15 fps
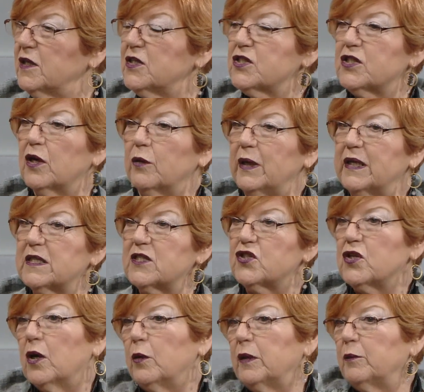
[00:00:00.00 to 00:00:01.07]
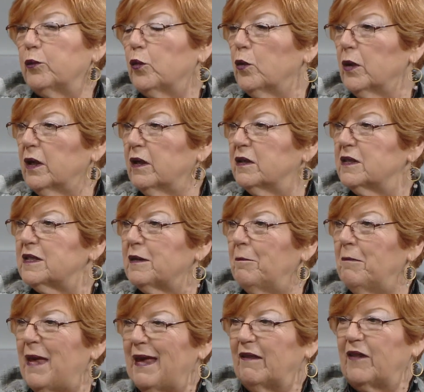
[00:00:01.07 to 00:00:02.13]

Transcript: So it's so important to make